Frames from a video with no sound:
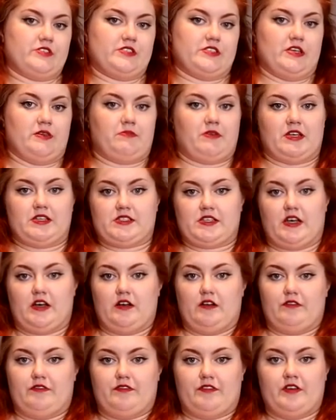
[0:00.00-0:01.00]
see
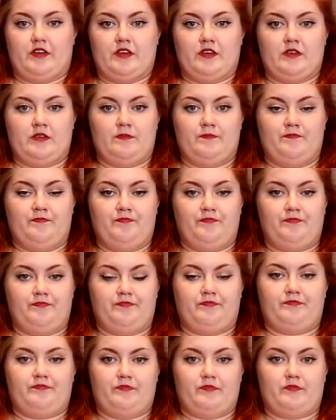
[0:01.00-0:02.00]
myself
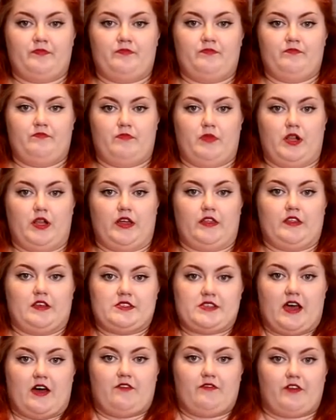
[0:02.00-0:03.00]
pulling
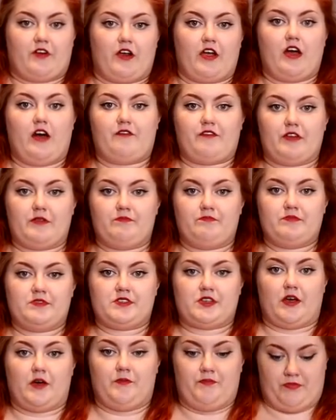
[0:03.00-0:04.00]
this out very often.
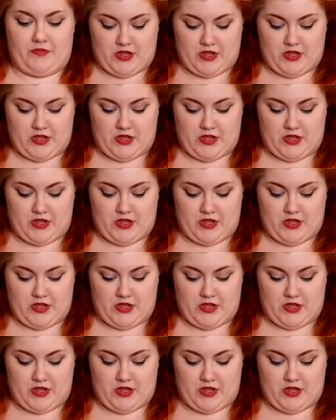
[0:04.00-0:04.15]
So